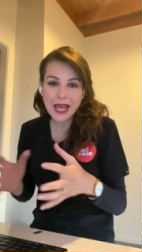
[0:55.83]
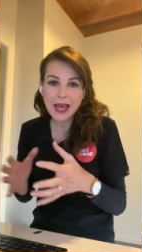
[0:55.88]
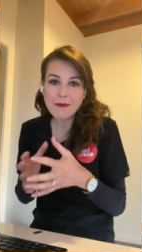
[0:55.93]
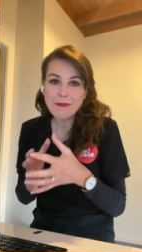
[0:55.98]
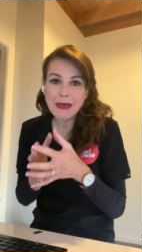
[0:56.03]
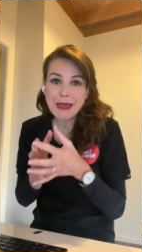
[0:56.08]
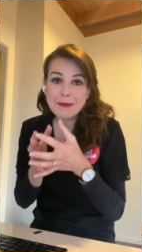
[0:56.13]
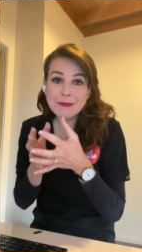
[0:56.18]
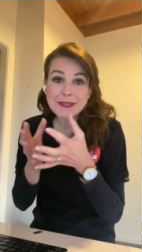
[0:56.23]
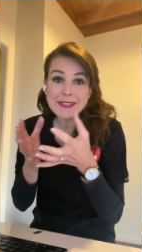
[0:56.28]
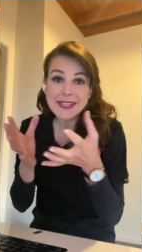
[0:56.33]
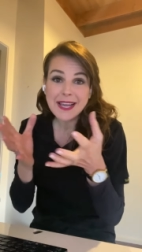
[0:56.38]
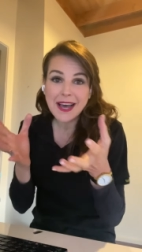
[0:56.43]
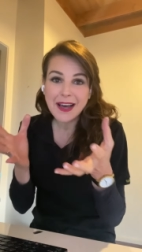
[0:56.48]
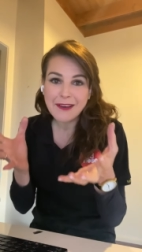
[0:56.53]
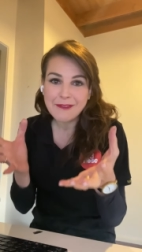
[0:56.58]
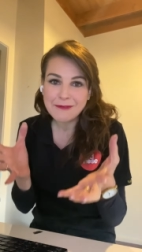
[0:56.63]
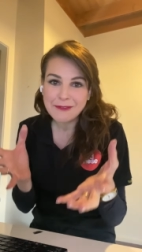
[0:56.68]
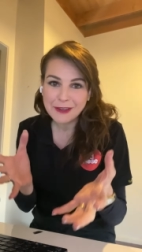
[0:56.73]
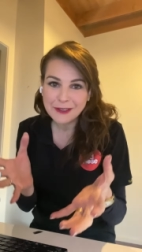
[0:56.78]
Our babies
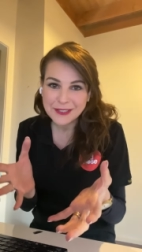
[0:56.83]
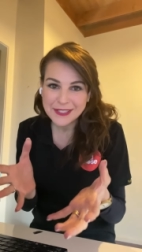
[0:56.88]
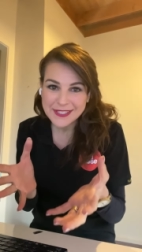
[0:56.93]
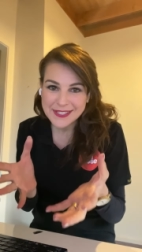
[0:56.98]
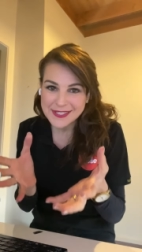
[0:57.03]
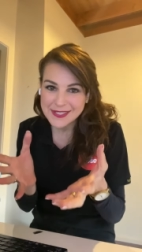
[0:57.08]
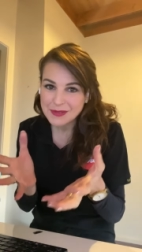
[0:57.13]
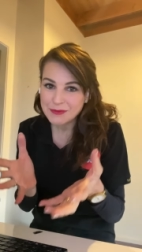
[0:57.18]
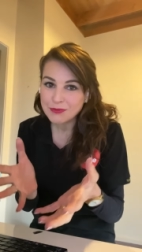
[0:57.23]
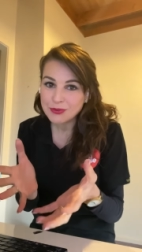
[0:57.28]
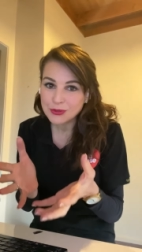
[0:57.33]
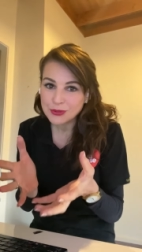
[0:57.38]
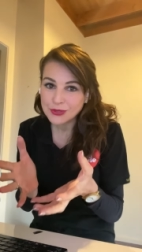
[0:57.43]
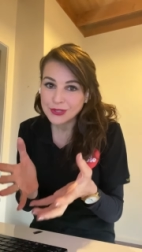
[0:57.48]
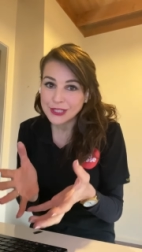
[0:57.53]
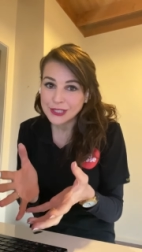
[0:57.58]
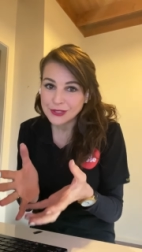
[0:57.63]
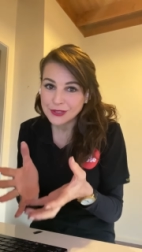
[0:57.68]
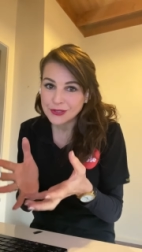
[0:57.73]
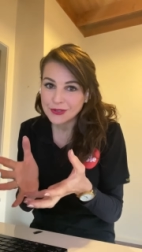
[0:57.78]
are very simple
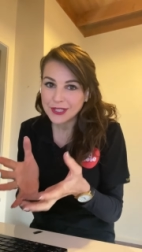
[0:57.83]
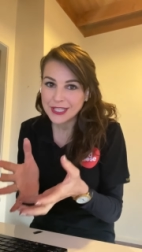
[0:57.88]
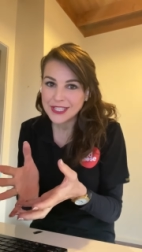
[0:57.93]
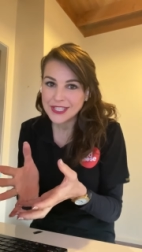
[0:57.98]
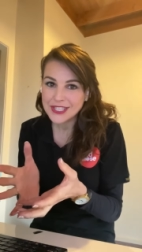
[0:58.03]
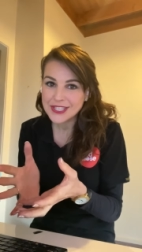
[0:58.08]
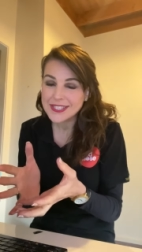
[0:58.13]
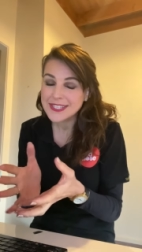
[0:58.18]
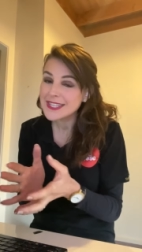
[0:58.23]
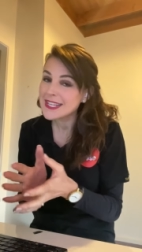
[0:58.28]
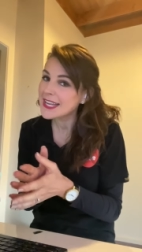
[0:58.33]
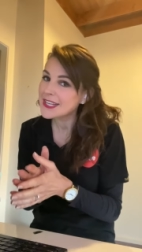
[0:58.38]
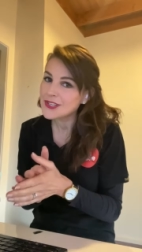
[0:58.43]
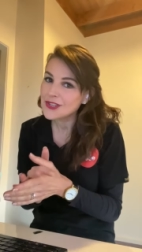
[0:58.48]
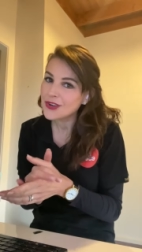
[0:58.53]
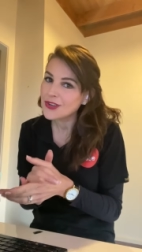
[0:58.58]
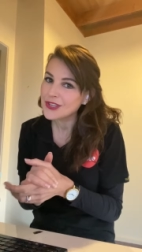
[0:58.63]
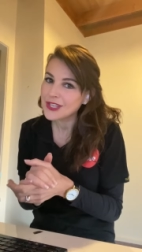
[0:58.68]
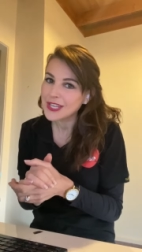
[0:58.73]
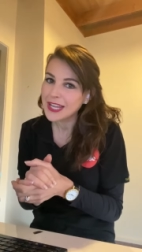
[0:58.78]
little creatures and they
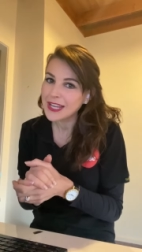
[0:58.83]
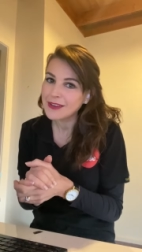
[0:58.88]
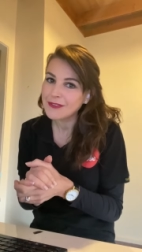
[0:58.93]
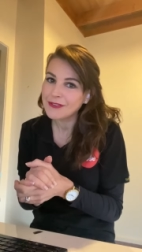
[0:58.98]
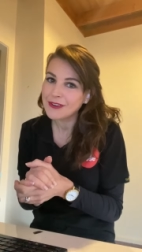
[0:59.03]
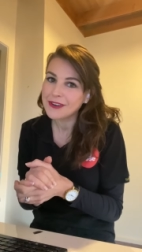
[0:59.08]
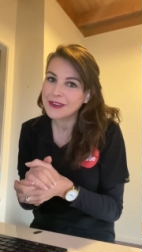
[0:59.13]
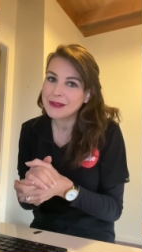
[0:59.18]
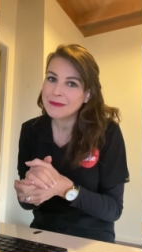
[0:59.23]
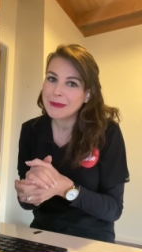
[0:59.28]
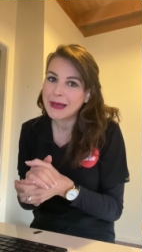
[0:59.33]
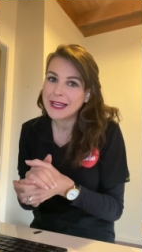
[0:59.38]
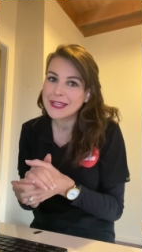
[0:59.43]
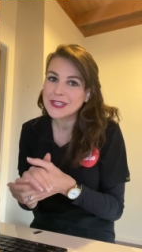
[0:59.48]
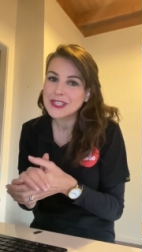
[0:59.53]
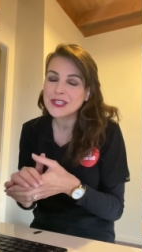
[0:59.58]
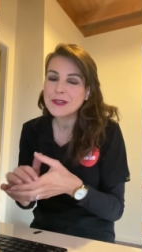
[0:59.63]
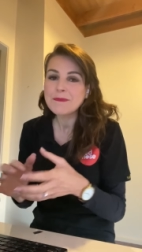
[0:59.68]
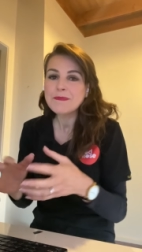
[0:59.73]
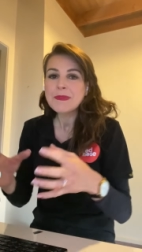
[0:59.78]
don't need very
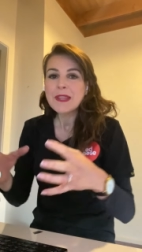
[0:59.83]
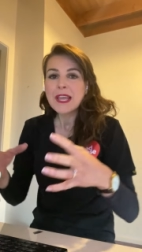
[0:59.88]
much.